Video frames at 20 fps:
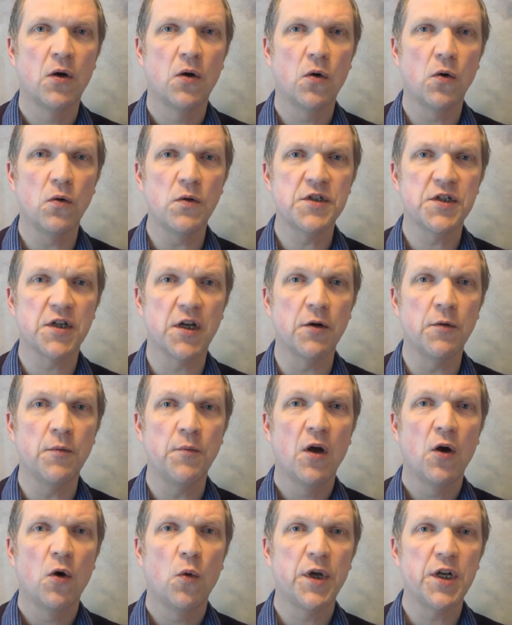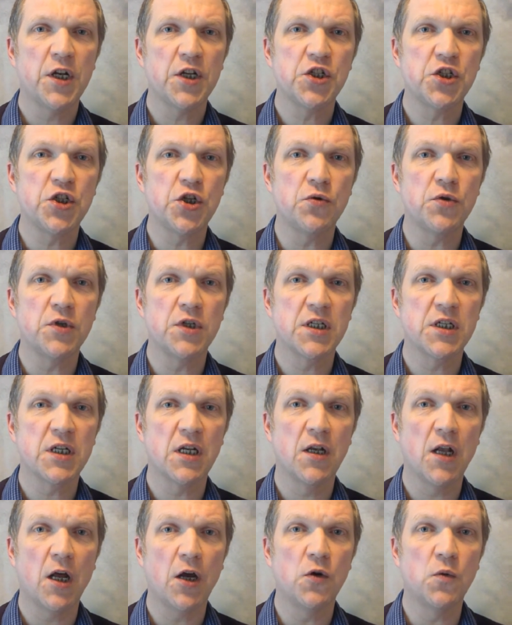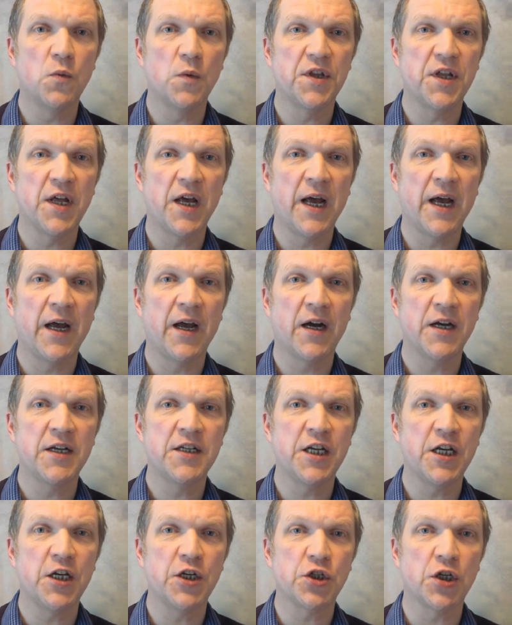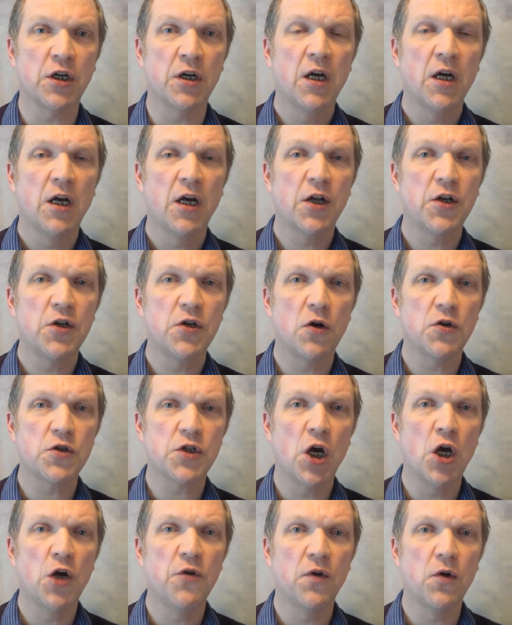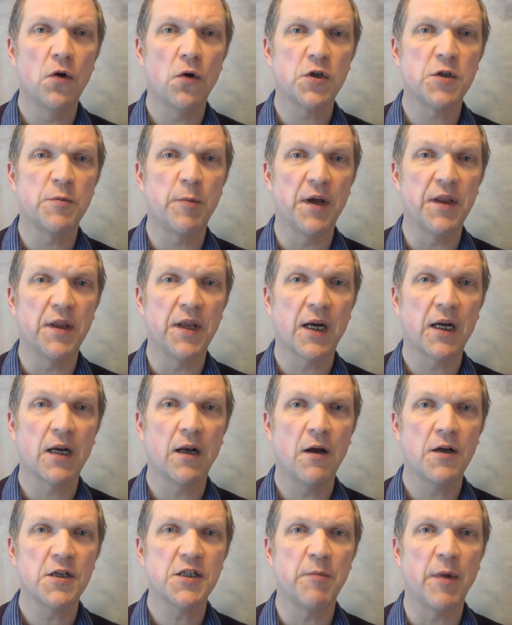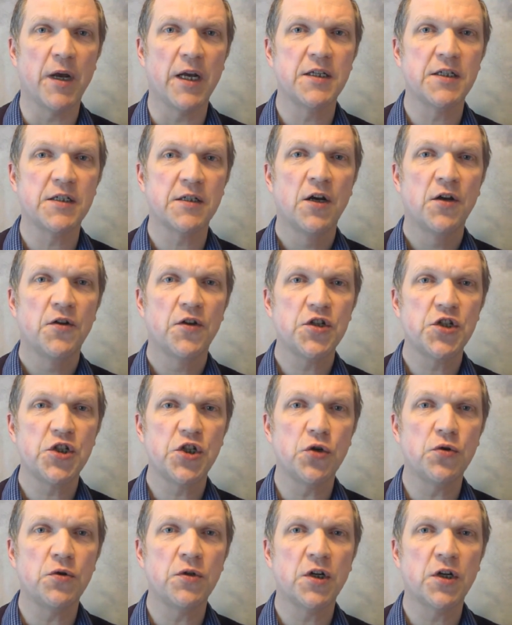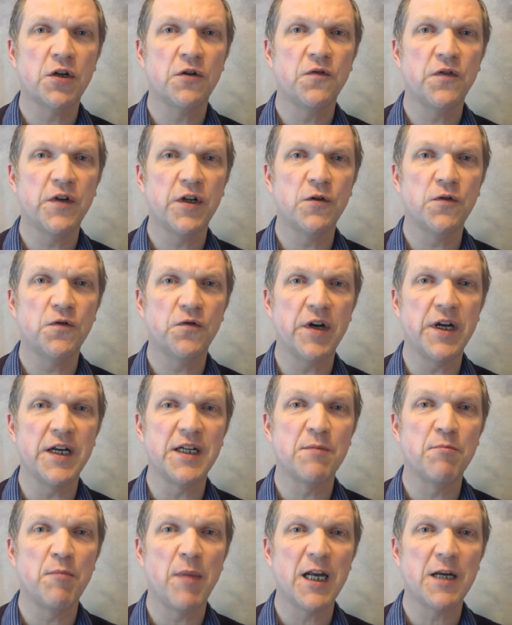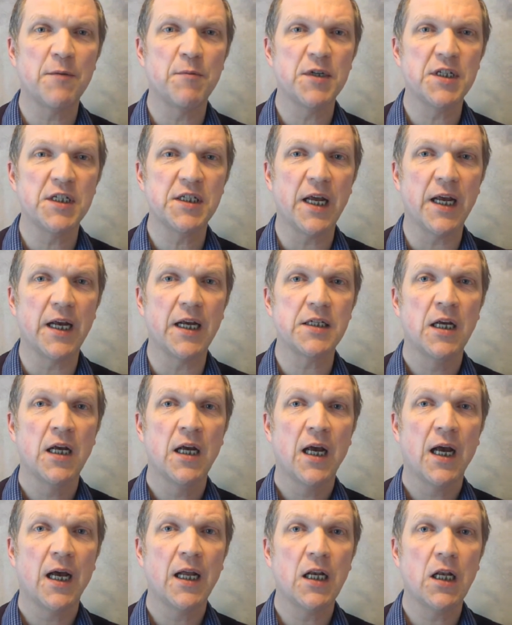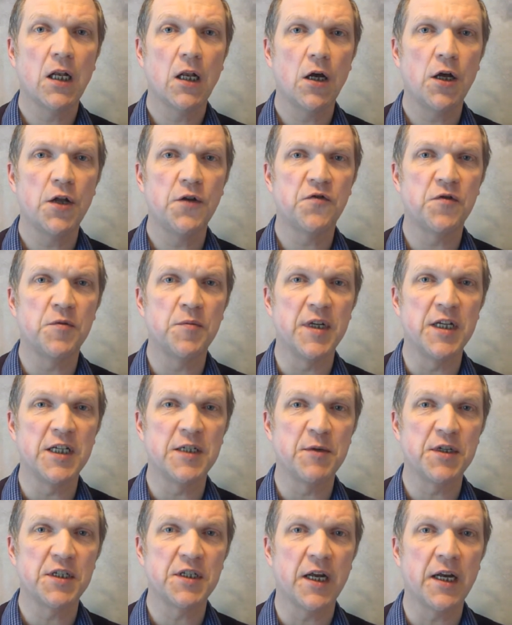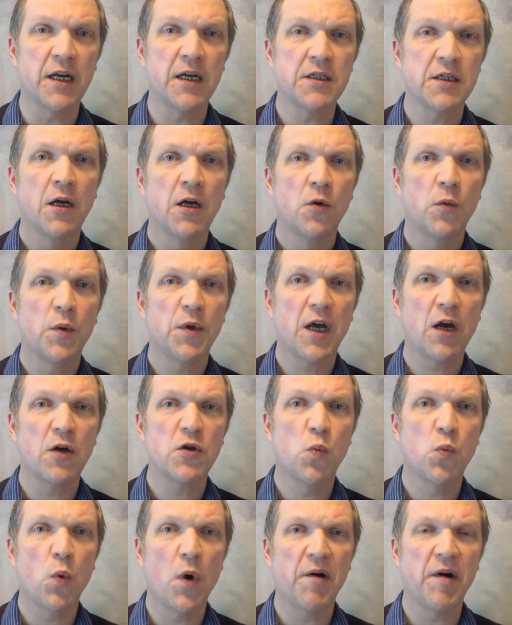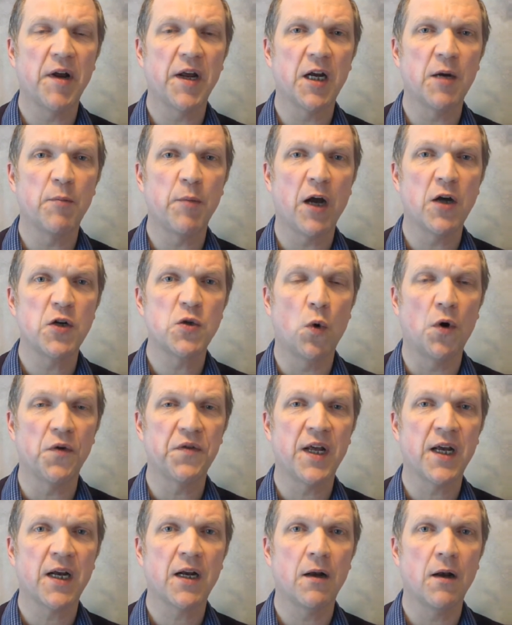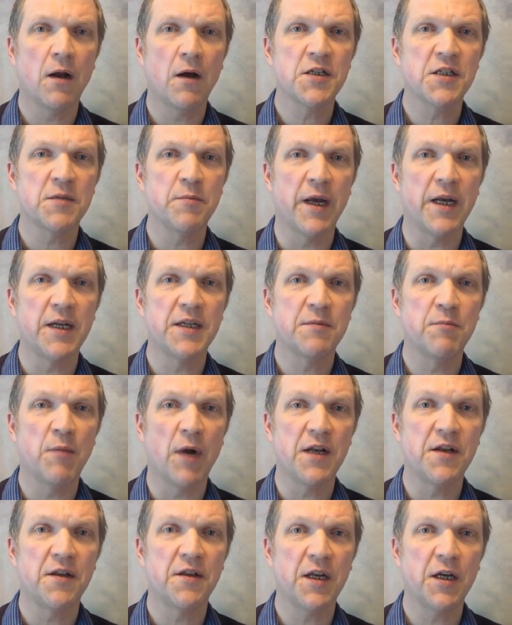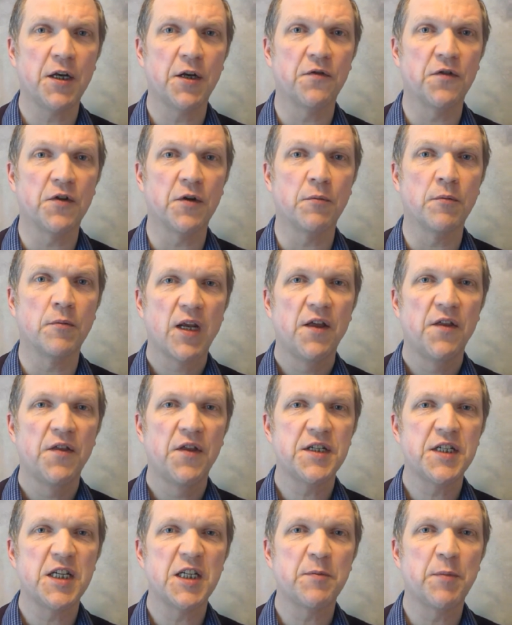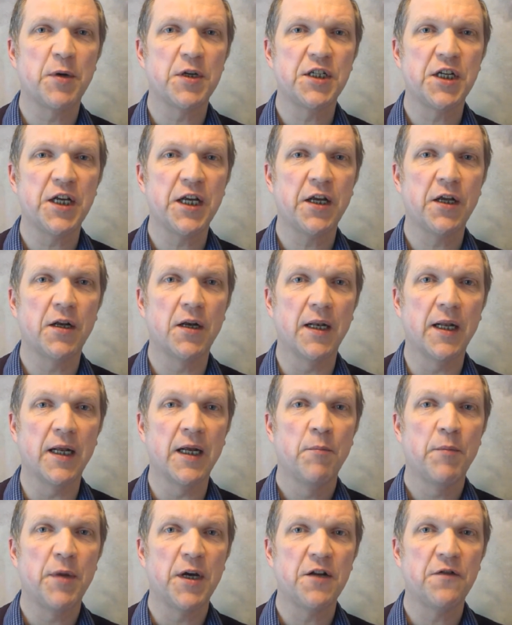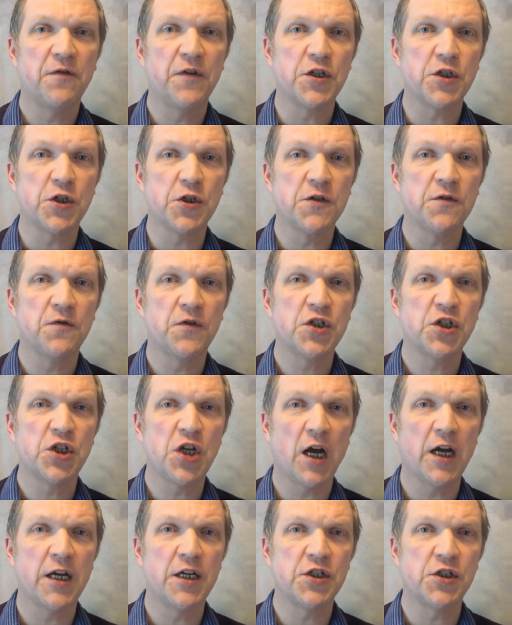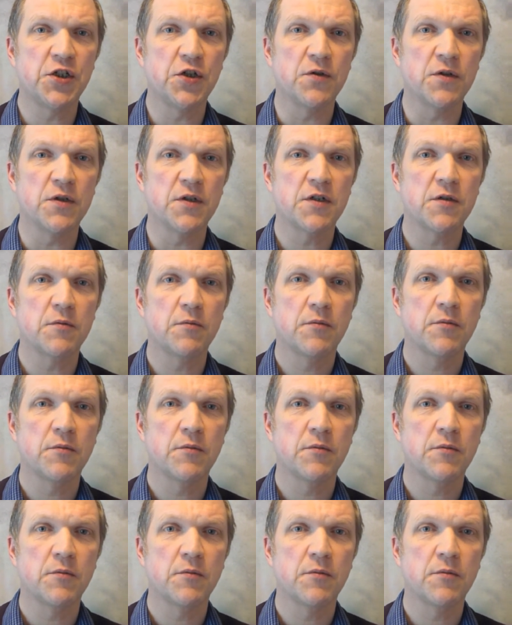Also, when a student is alone with their AI teacher and not overlooked by their classmates, the student can feel free to make mistakes and learn from these mistakes without worrying about what their classmates might think of them. This is particularly beneficial for shy students.